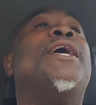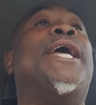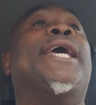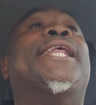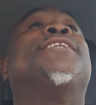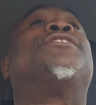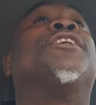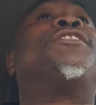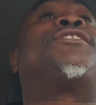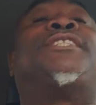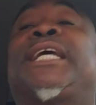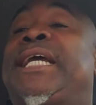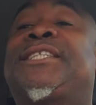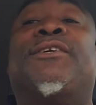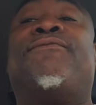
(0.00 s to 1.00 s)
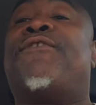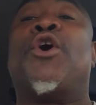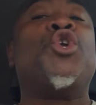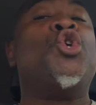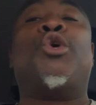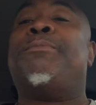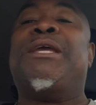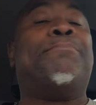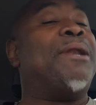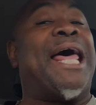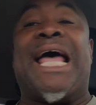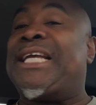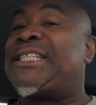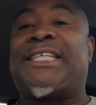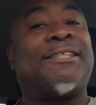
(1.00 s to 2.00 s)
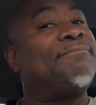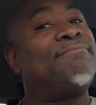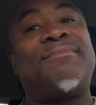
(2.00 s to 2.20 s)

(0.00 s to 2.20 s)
It is the season for you to be blessed.